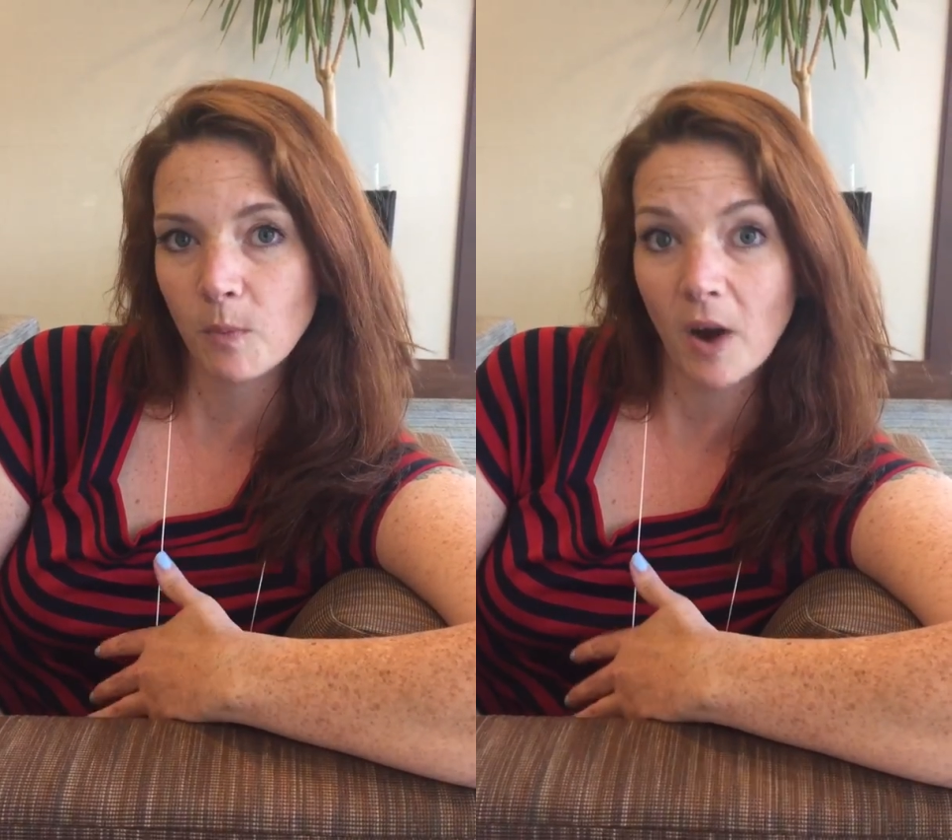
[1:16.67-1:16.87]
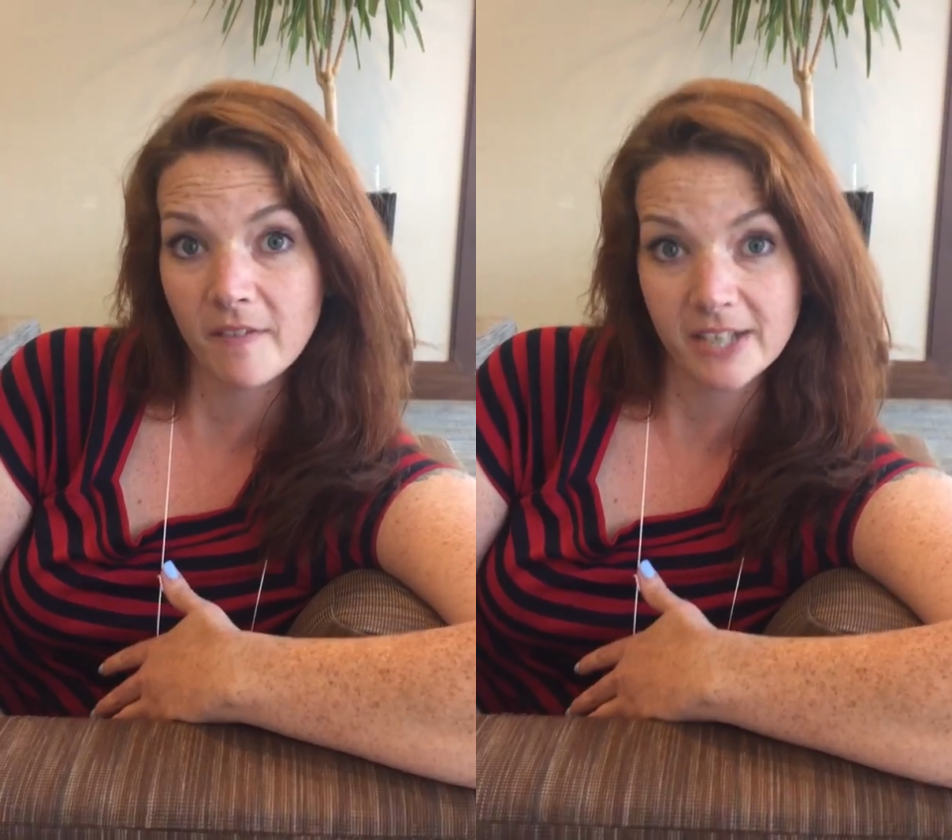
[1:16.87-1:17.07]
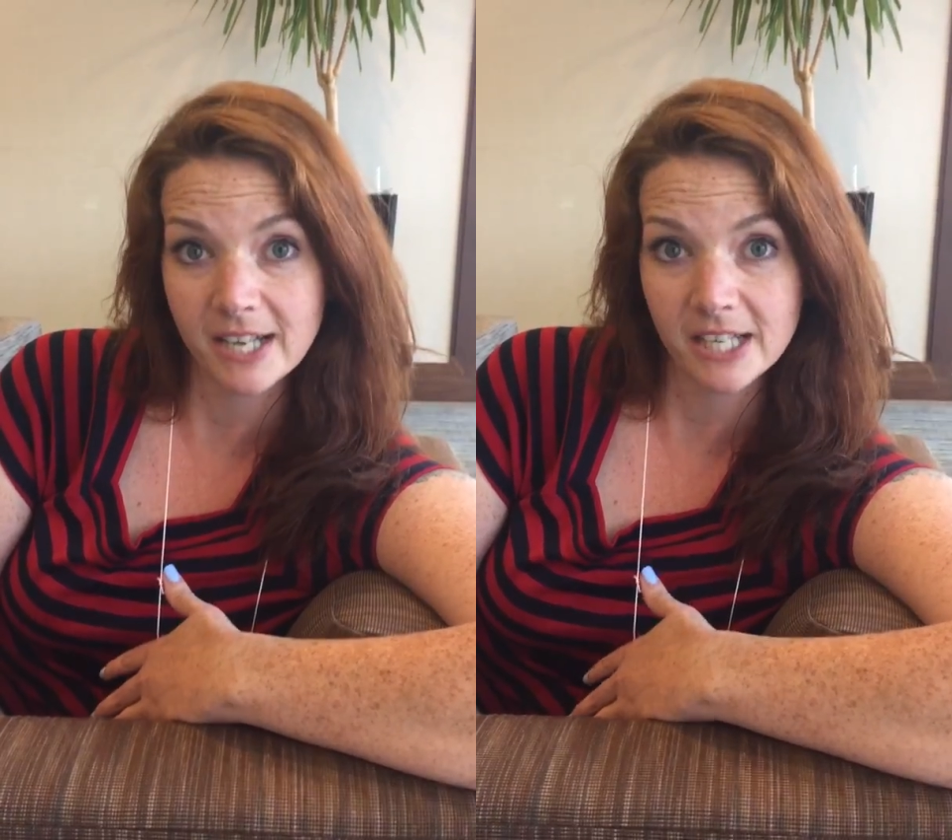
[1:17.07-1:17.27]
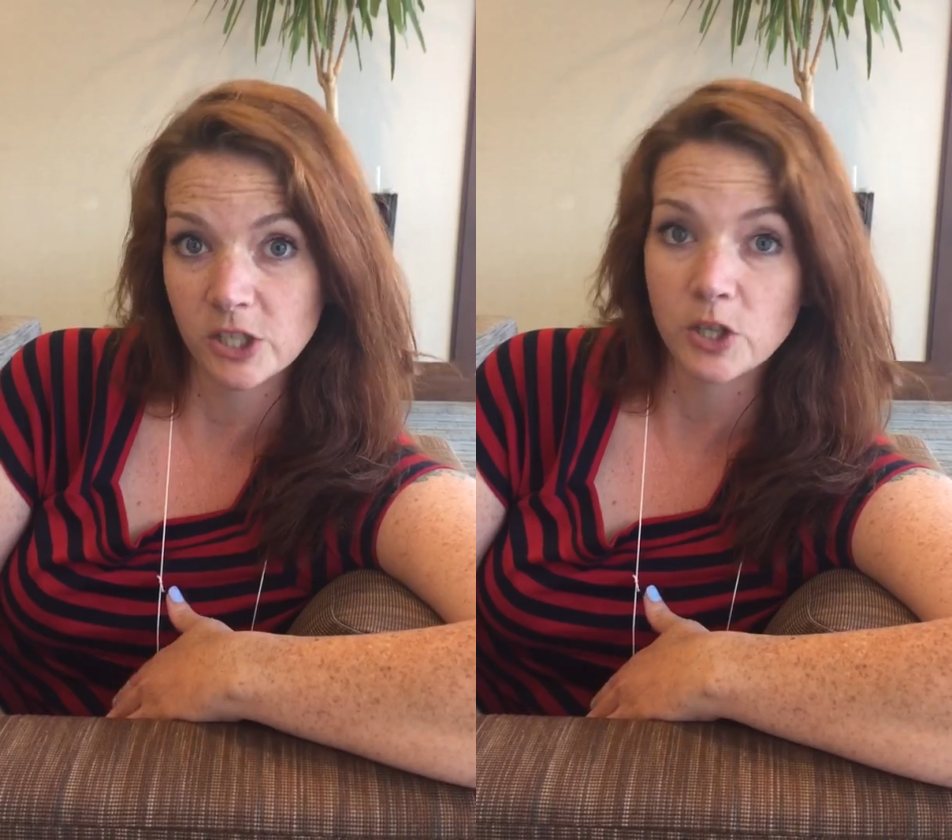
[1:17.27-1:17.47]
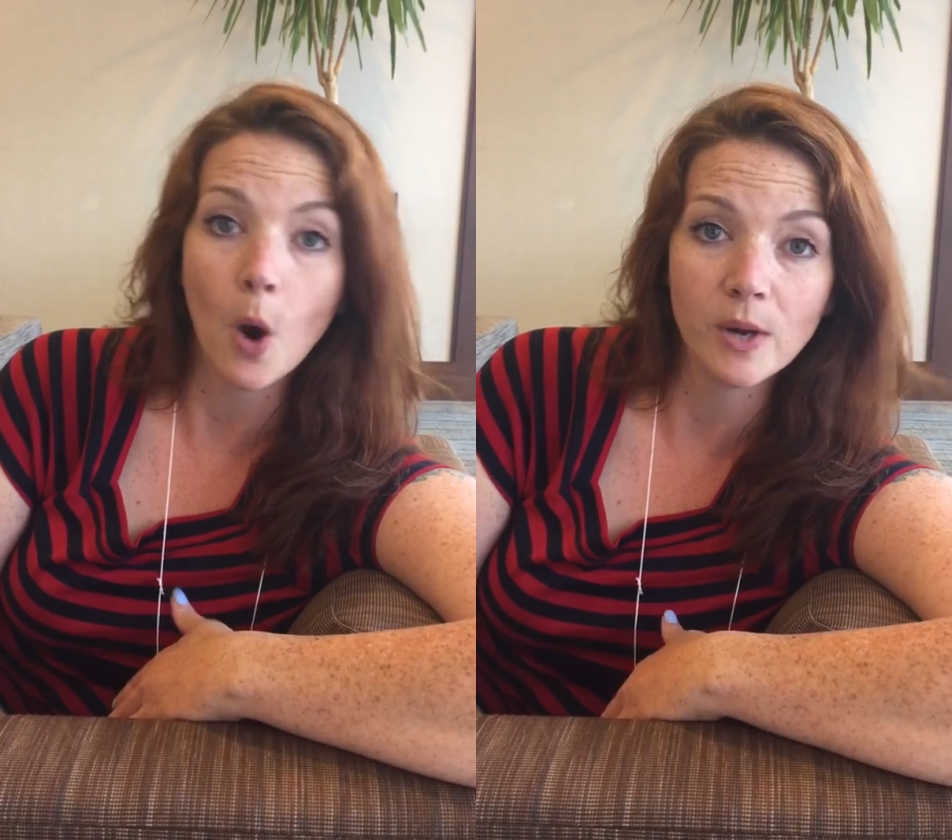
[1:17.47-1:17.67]
privatization
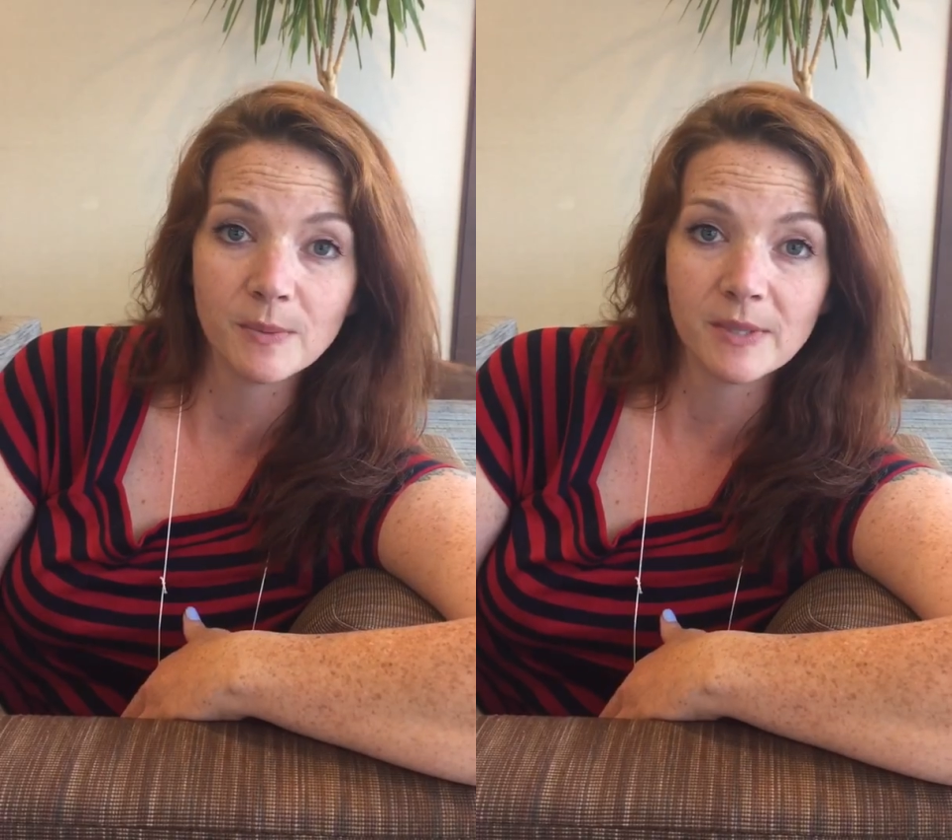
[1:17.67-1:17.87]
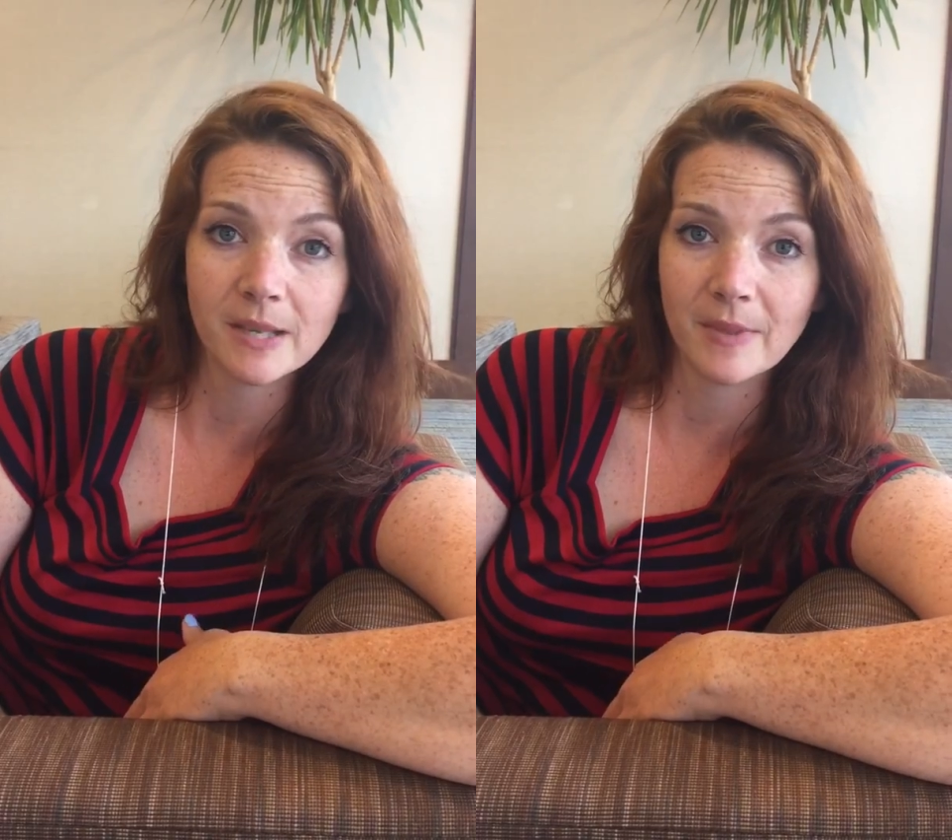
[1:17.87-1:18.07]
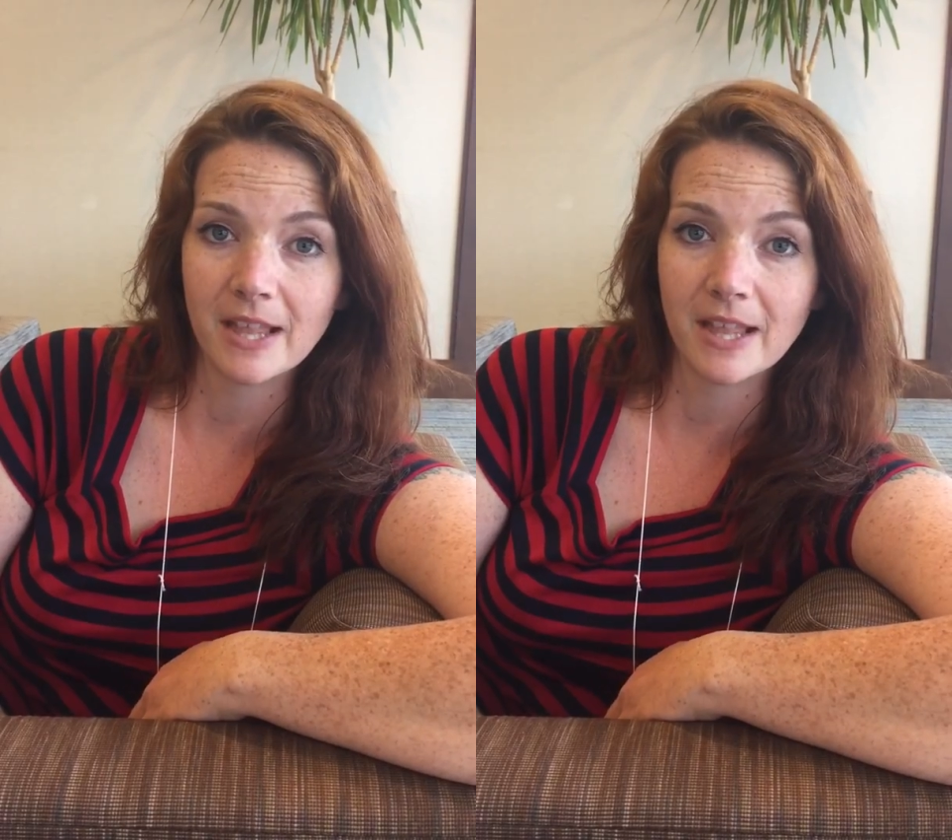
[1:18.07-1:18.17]
has always been something